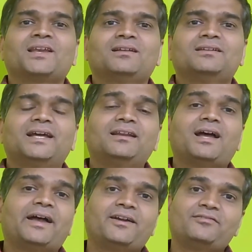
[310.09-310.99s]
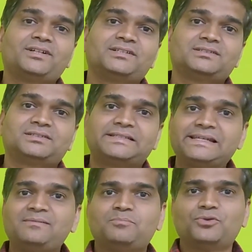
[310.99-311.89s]
then I have written
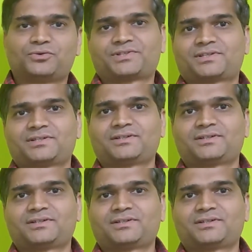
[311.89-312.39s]
3 books.